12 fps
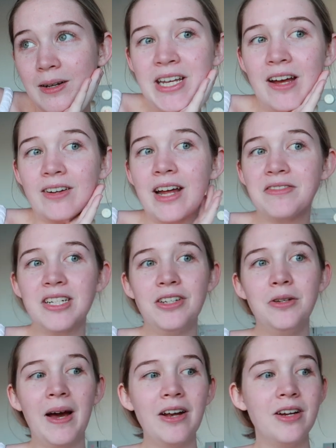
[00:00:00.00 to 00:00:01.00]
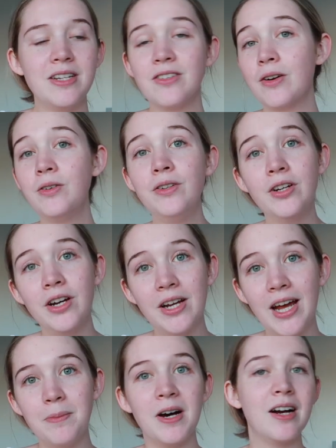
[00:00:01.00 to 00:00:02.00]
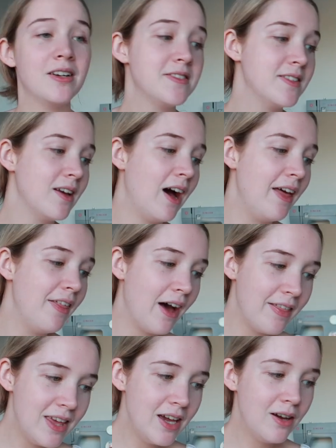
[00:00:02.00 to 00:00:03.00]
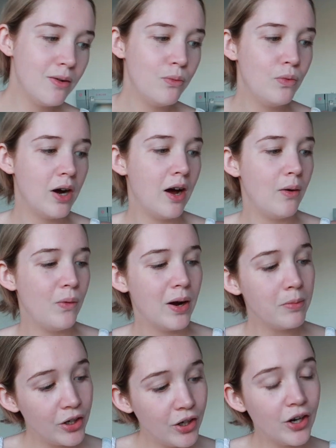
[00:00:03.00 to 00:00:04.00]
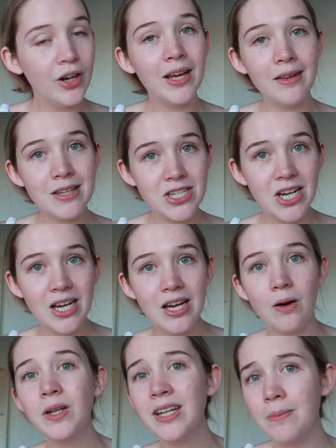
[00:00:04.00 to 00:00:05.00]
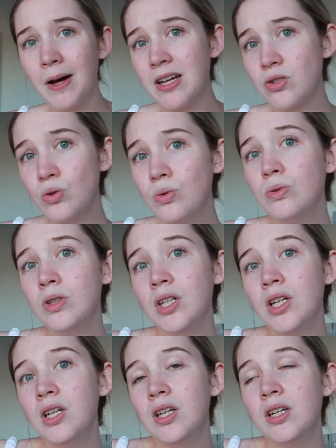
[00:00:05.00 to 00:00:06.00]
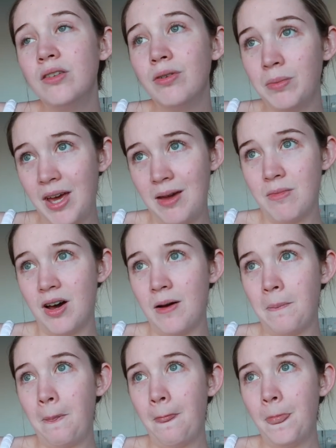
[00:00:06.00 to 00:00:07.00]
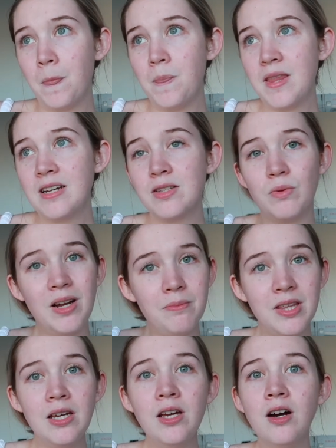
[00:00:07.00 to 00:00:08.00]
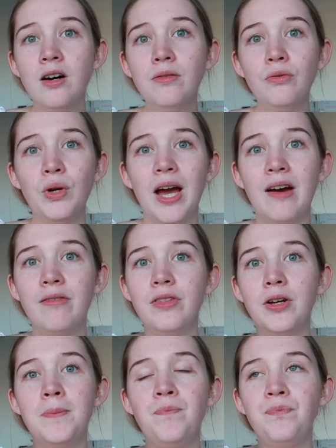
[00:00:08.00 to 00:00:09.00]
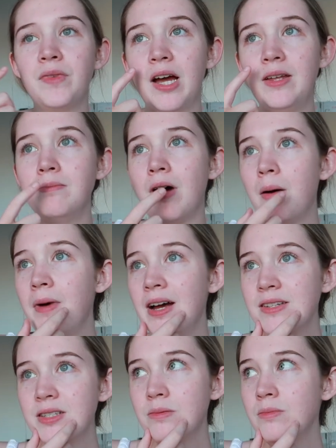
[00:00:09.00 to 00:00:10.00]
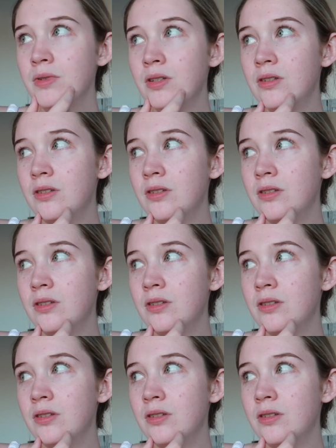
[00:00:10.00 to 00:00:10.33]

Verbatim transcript: But now I'm gonna have to get a new battery, so I couldn't go to Kmart because I, I think where, where I'm gonna go get the chair, I wanna get a bar stool from Kmart. Because the one I'm thinking of, we have them, I think mum has them.